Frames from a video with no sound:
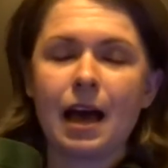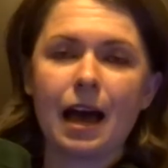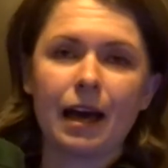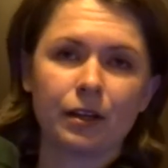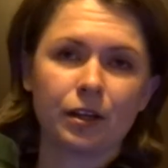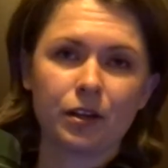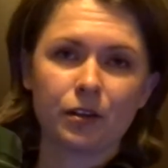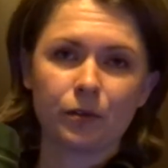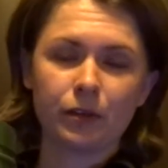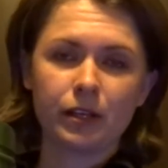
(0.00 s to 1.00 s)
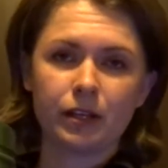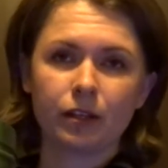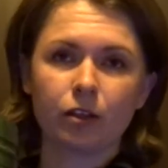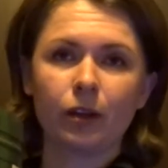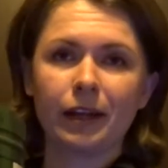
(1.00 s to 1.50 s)
And not only a
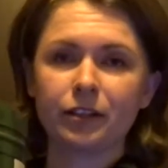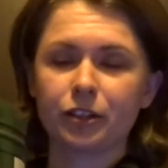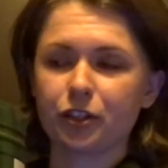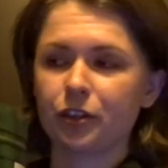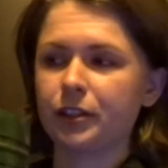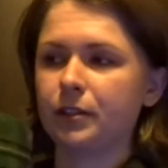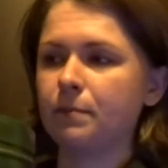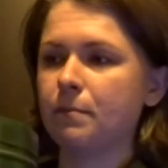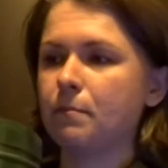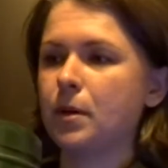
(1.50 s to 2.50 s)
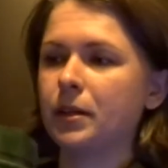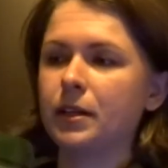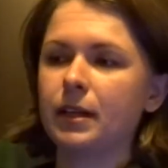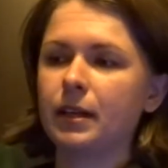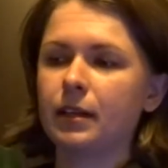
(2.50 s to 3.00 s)
collector's item, but
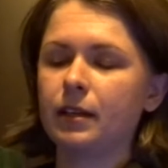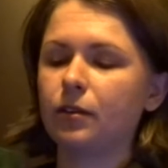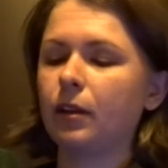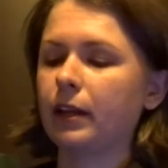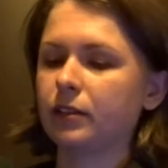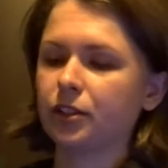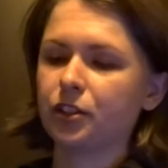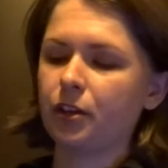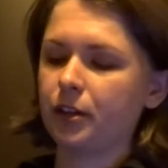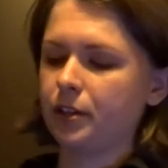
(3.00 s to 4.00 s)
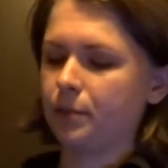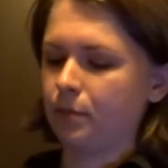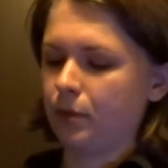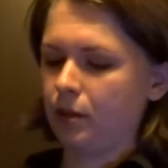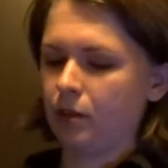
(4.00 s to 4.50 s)
a collector's item
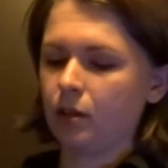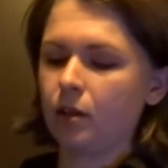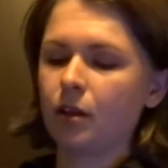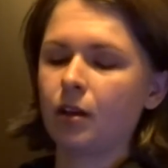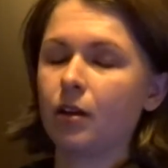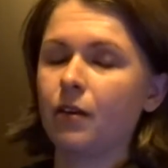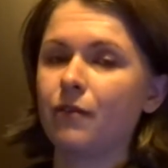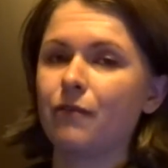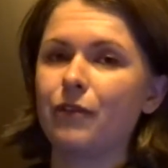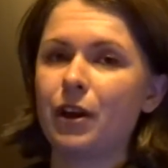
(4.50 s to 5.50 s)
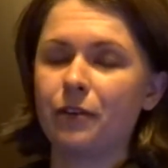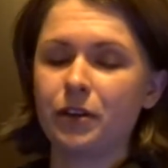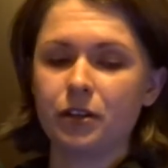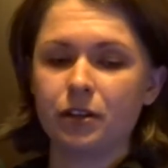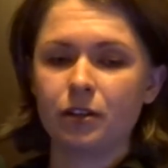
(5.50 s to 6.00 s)
in
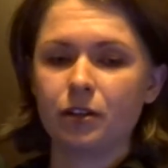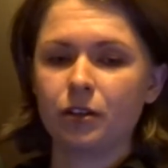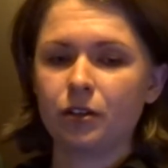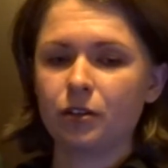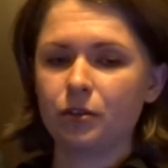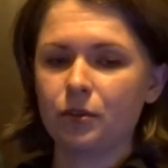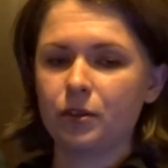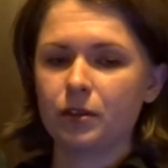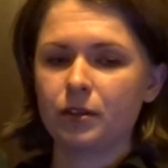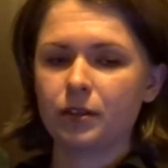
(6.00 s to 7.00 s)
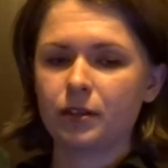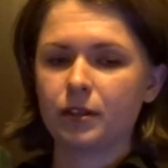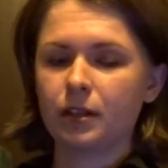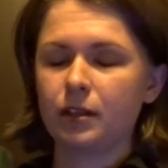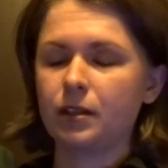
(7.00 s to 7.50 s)
very good
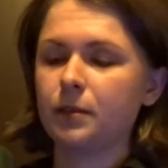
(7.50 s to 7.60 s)
state.